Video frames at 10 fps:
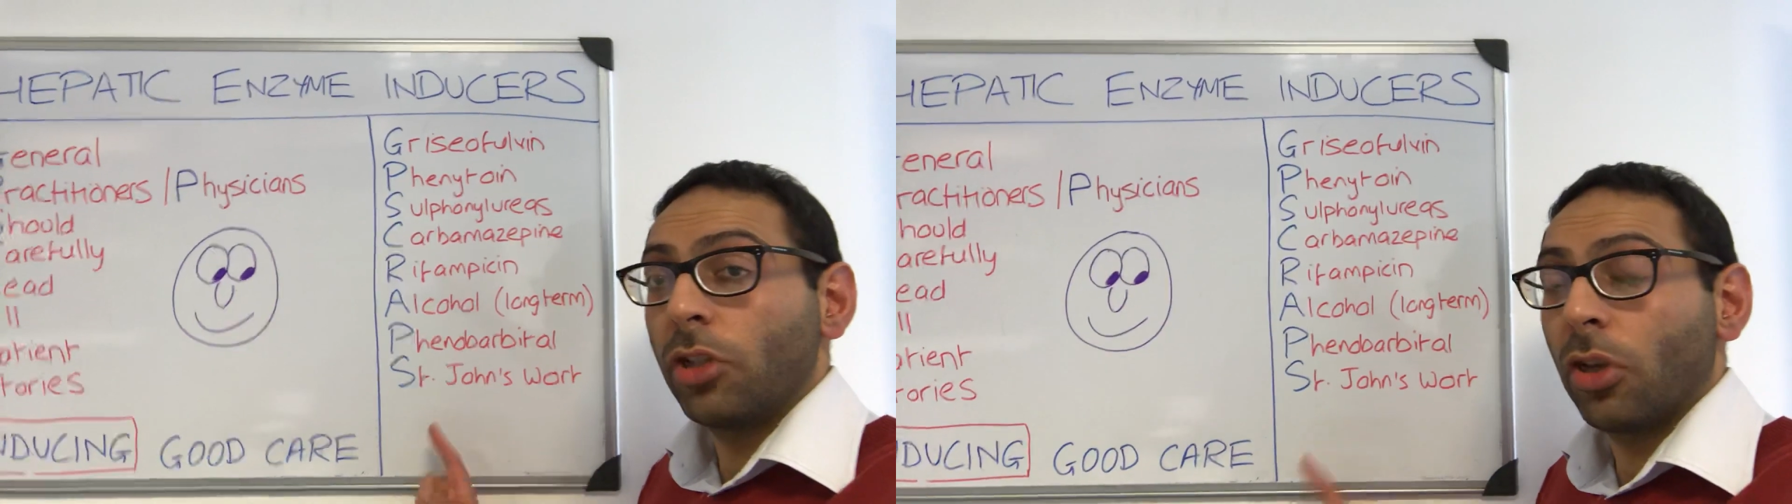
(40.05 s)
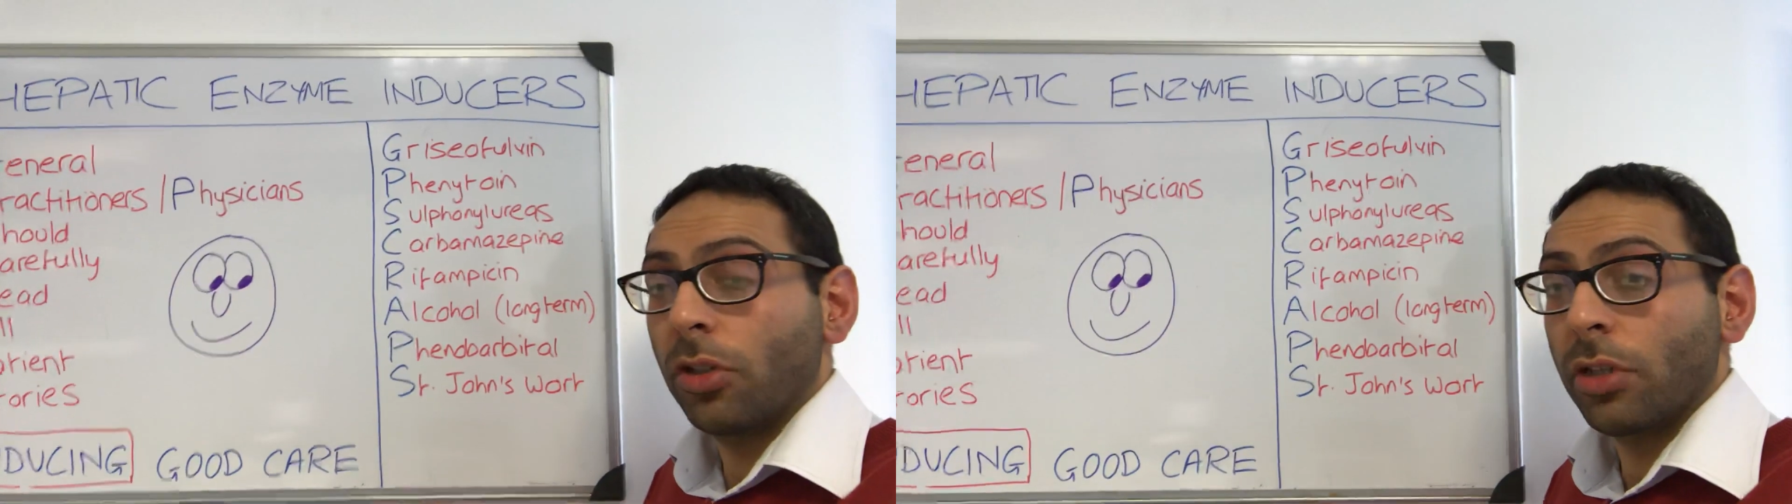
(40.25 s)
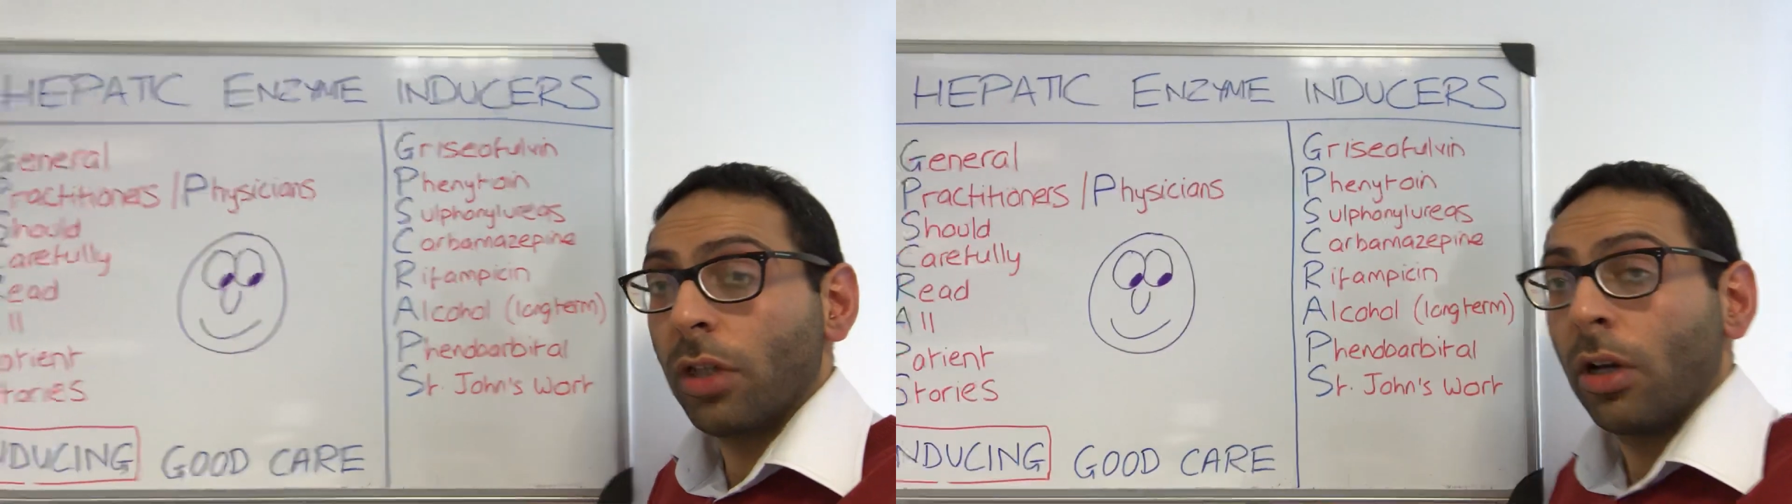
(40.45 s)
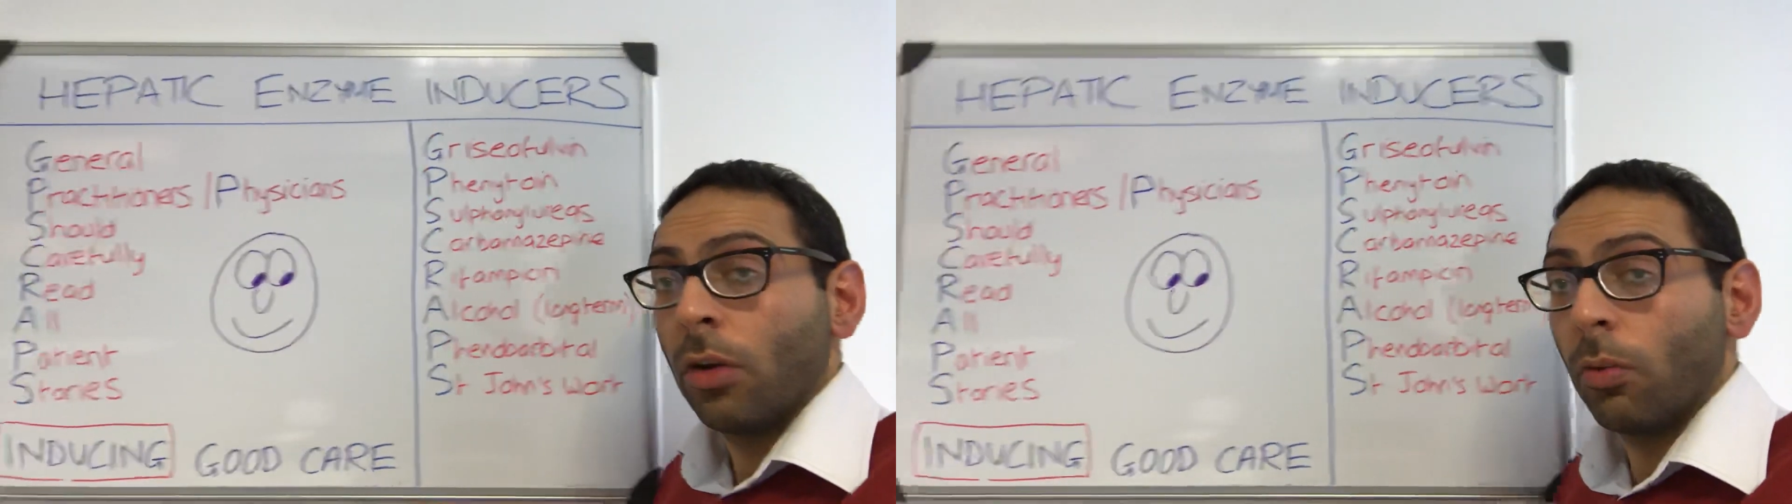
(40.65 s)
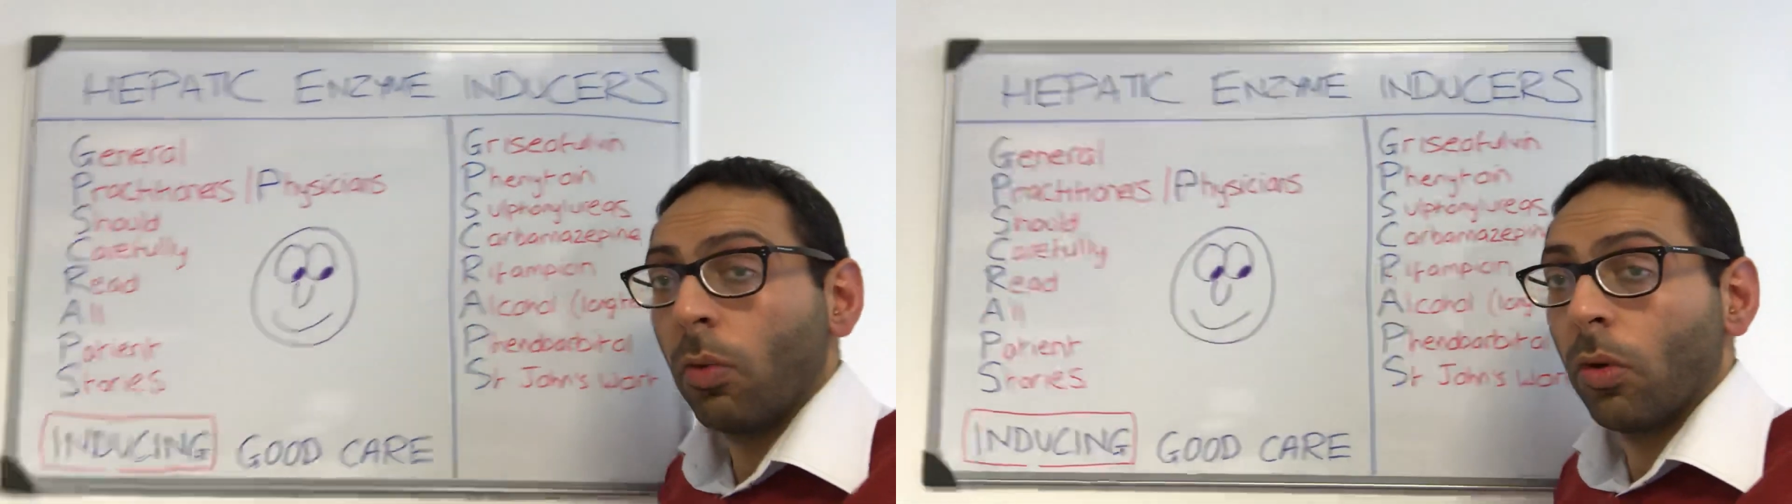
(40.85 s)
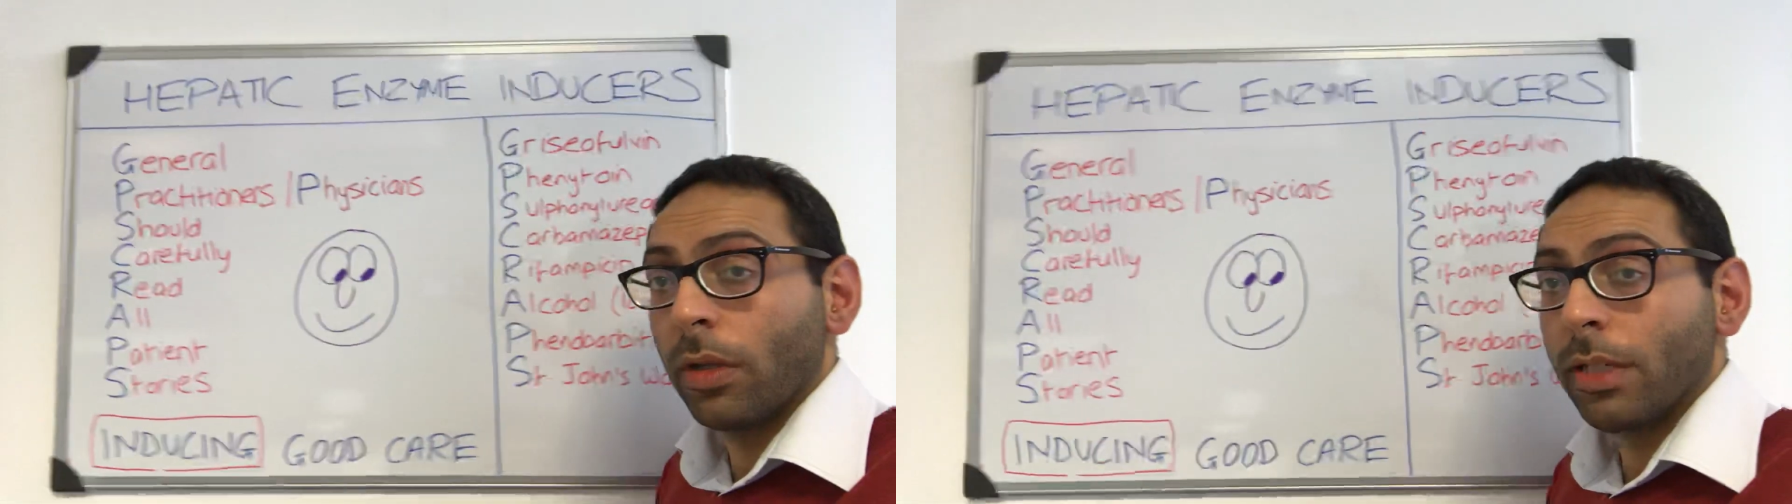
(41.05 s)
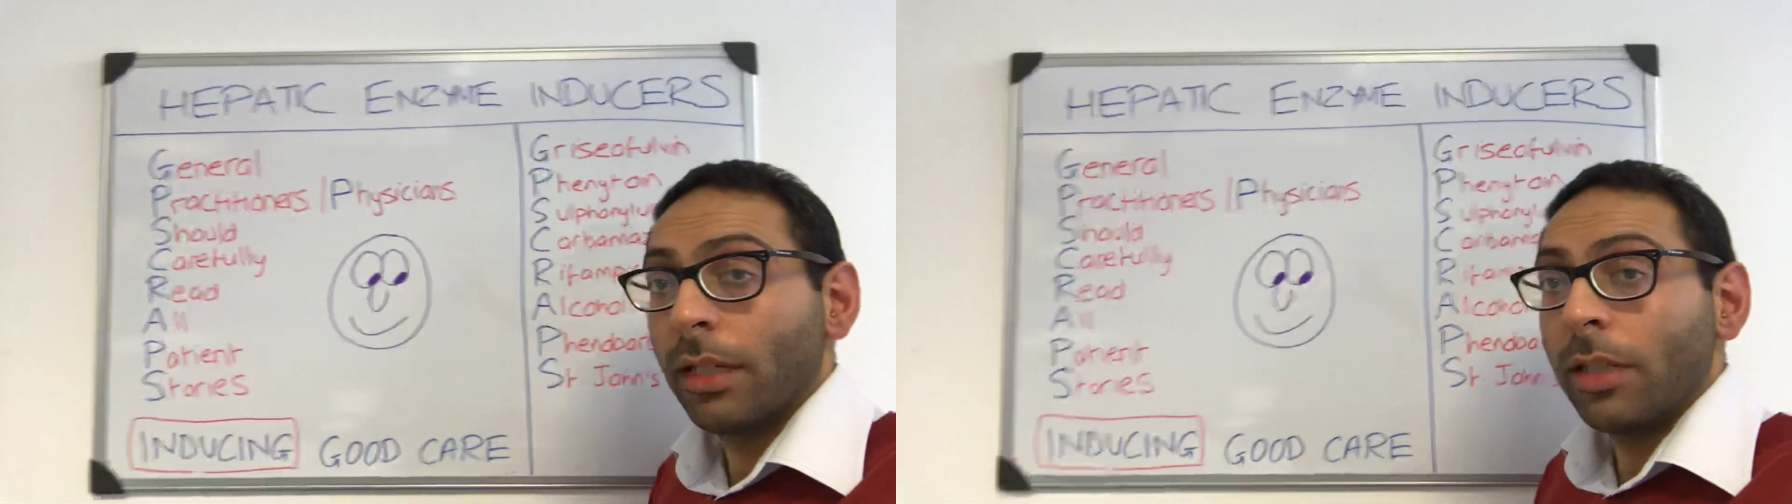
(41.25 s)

John's wort.